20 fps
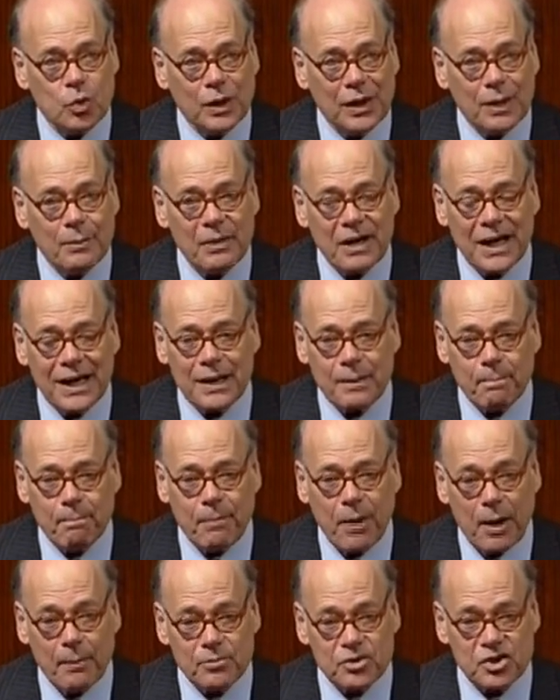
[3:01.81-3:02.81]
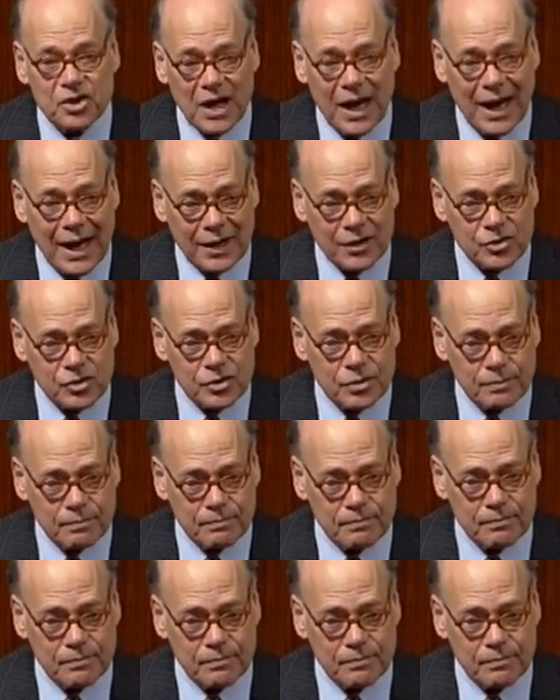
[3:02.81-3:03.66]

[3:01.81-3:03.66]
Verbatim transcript: to eliminate bump stocks